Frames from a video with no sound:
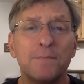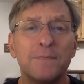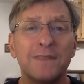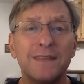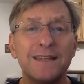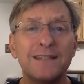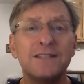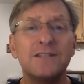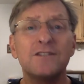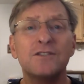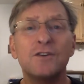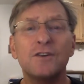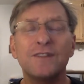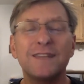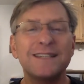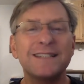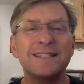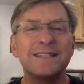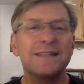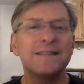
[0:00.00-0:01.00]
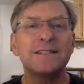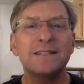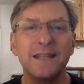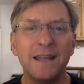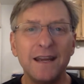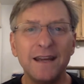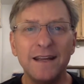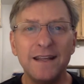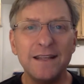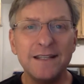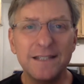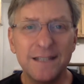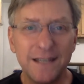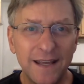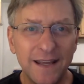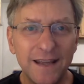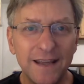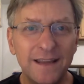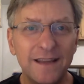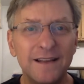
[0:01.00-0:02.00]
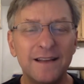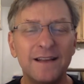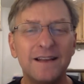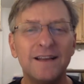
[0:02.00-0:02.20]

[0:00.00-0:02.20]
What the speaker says: This is good. This is the CDC.